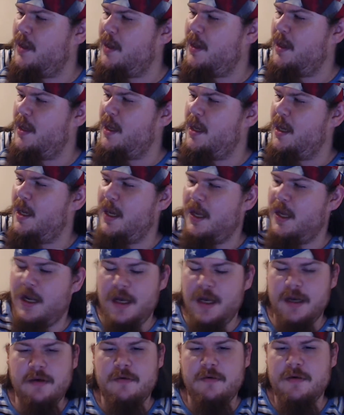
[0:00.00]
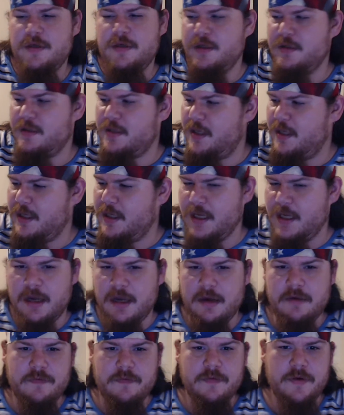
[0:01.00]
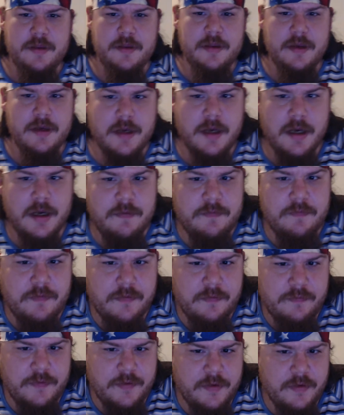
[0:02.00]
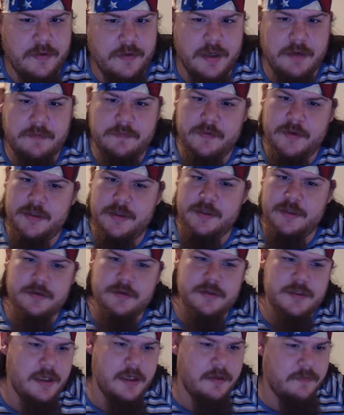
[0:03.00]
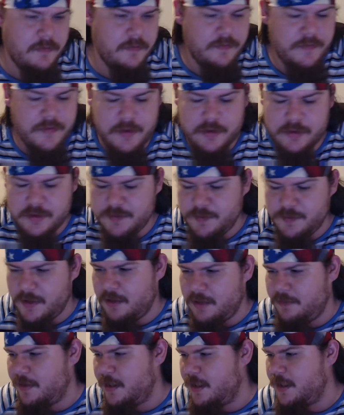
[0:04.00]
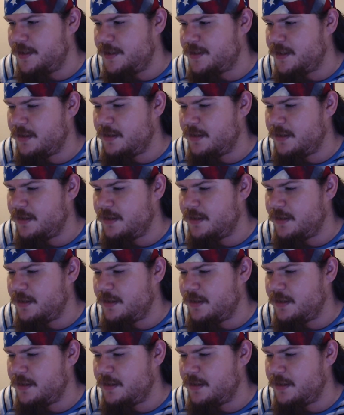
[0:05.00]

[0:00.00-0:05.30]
And I know what you're thinking. Everything I've reviewed, every juice I've reviewed has been amazing.